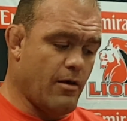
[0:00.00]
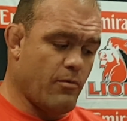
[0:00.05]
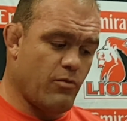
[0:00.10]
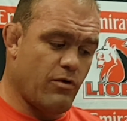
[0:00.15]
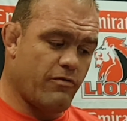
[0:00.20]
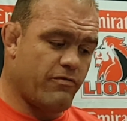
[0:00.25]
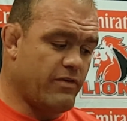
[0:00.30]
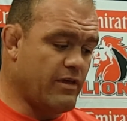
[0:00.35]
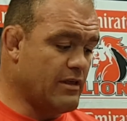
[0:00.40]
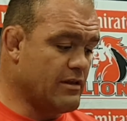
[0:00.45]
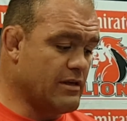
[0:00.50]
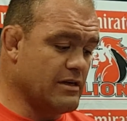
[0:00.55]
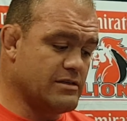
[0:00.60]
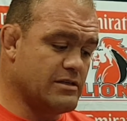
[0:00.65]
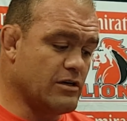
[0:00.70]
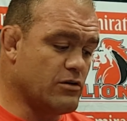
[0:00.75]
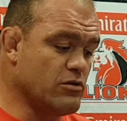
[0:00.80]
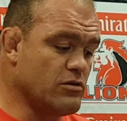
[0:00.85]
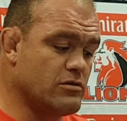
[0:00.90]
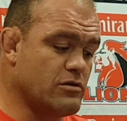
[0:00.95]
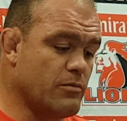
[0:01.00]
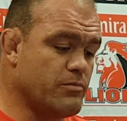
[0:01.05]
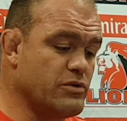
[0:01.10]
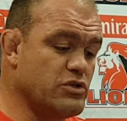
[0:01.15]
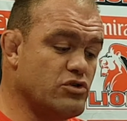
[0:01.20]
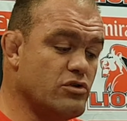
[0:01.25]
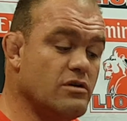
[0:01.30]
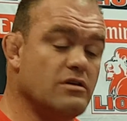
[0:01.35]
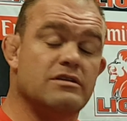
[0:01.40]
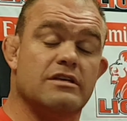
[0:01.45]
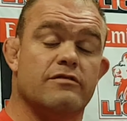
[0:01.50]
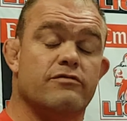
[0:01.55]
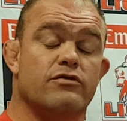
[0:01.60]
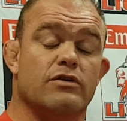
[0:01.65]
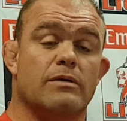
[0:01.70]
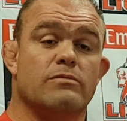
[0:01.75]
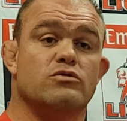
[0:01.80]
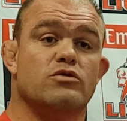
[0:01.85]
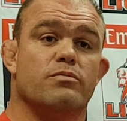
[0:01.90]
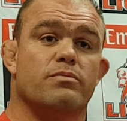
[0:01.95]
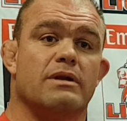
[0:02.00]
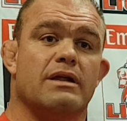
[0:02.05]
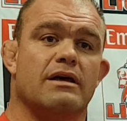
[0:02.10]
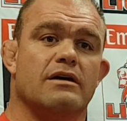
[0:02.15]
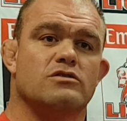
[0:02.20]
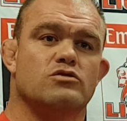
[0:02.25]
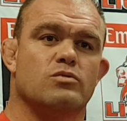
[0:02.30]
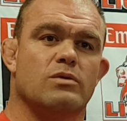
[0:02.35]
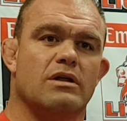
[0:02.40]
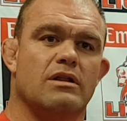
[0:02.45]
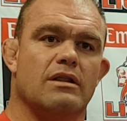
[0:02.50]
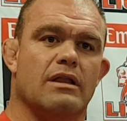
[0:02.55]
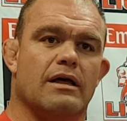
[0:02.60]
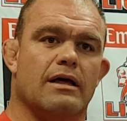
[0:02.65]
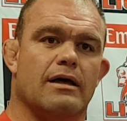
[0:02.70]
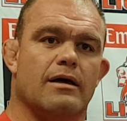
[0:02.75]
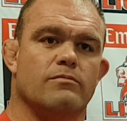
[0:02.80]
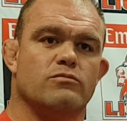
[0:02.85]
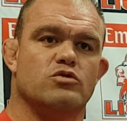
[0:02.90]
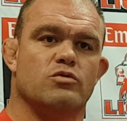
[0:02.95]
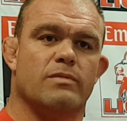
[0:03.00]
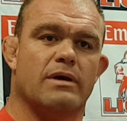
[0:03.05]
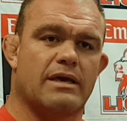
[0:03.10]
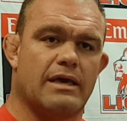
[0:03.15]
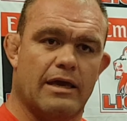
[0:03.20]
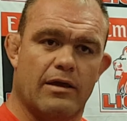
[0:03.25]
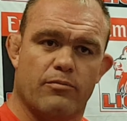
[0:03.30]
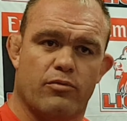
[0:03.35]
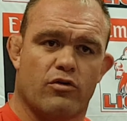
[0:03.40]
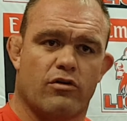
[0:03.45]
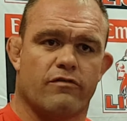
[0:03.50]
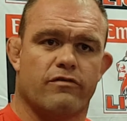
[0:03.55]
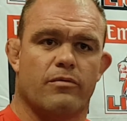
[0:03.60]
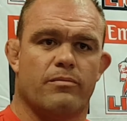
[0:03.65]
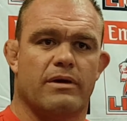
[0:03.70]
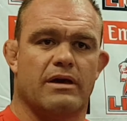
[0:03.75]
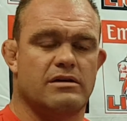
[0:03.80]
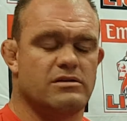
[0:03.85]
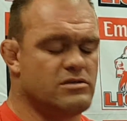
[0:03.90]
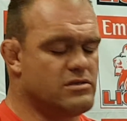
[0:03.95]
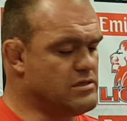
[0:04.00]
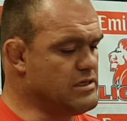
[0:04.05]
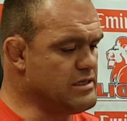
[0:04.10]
We think it's a good opportunity for him to play as well, to make an impact off the bench.